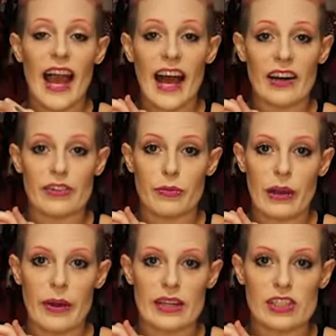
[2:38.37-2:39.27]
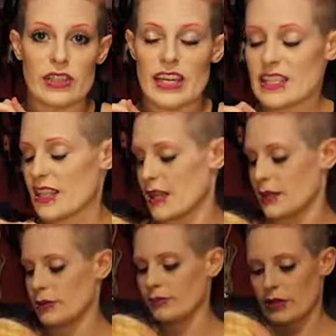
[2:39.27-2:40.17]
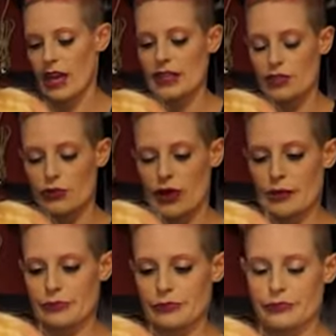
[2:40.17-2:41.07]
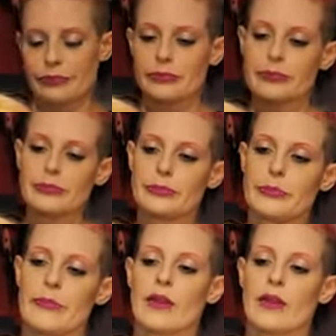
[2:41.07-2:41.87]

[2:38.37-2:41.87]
out of my way. It's hidden, that's great.